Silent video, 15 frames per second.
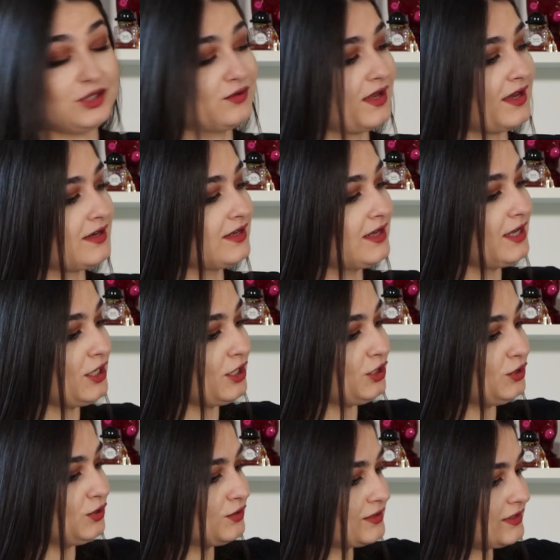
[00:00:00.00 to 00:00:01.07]
You can
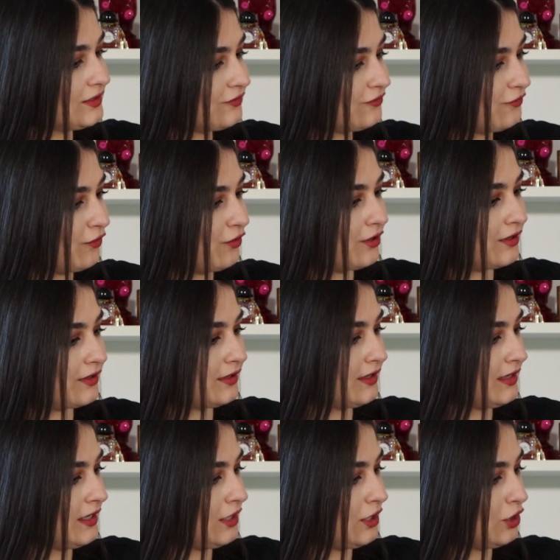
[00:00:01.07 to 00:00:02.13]
use it
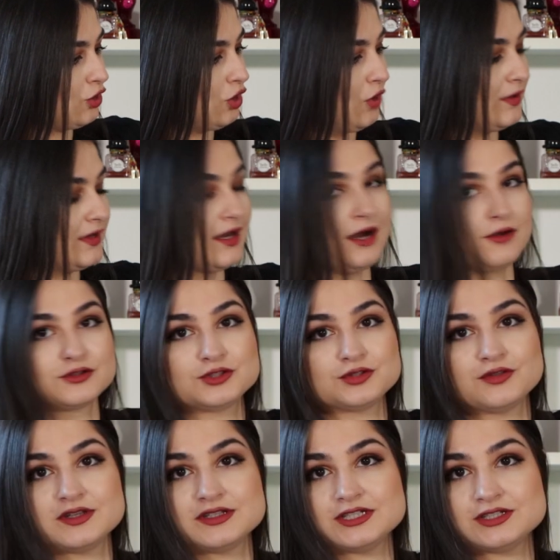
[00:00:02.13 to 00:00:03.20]
for going out
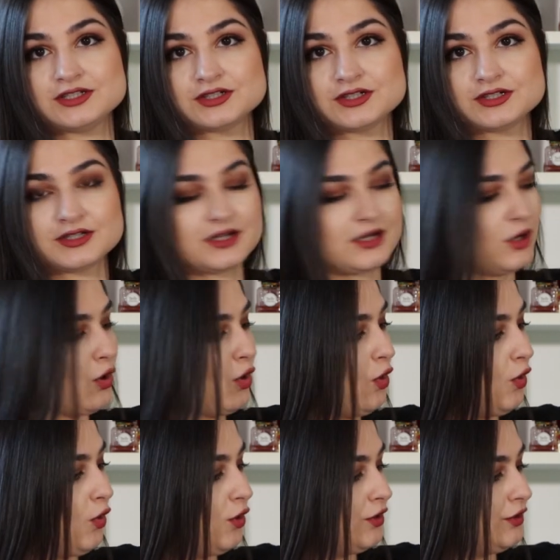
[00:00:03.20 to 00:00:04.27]
to the dinner,
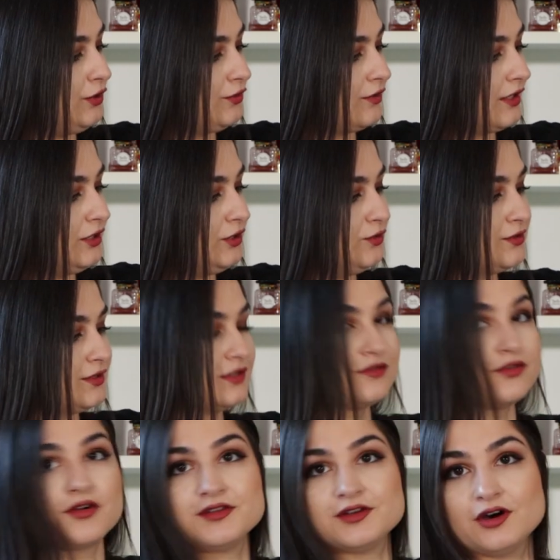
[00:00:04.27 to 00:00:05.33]
or you can use it
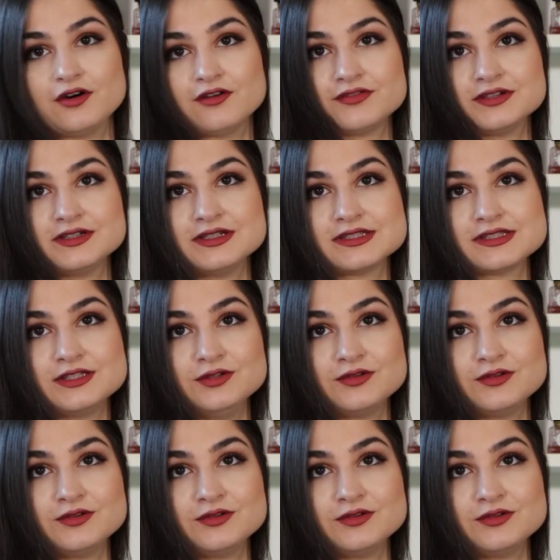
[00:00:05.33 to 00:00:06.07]
for the office.